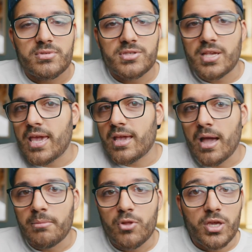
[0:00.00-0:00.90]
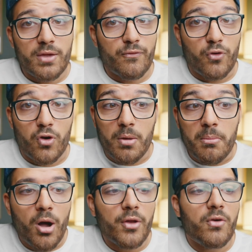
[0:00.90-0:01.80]
saying I'm looking for a
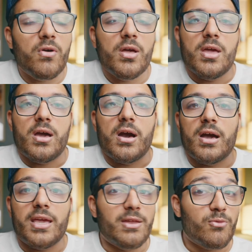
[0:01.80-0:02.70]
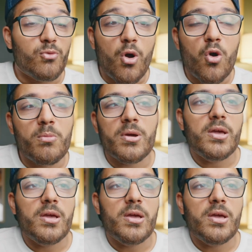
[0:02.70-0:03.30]
model in Rome.